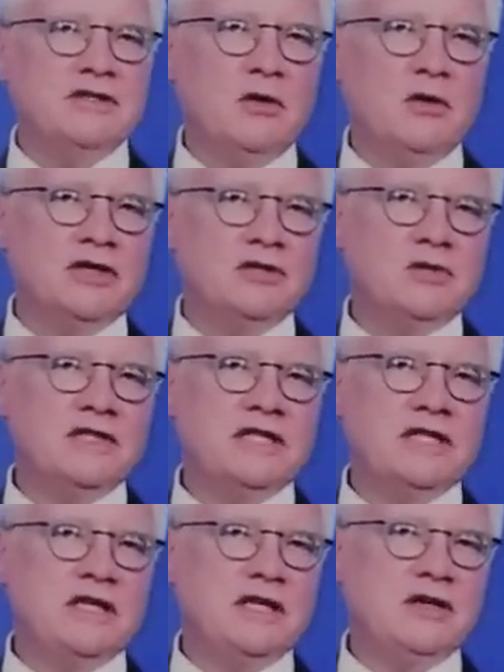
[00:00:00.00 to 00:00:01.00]
So as we
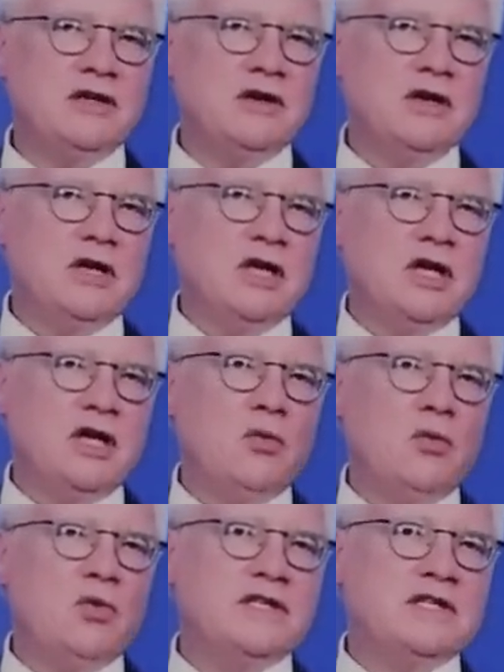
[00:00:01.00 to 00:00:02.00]
see here,
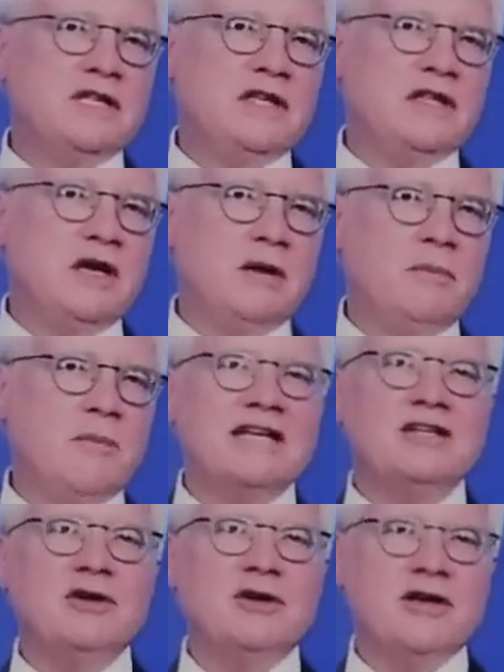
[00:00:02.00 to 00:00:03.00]
we see the
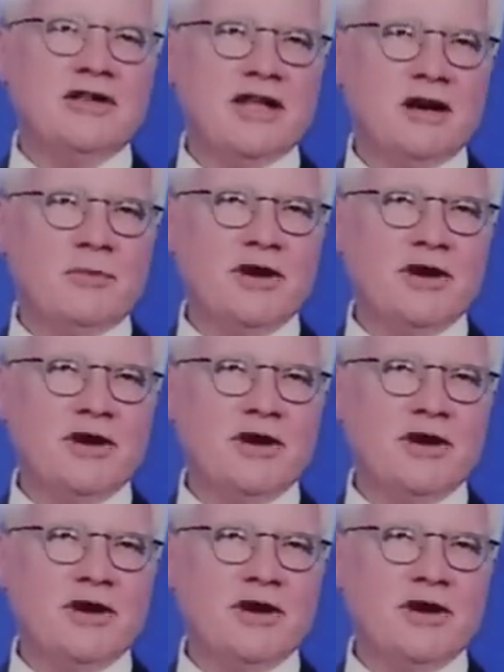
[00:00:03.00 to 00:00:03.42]
bacteria that are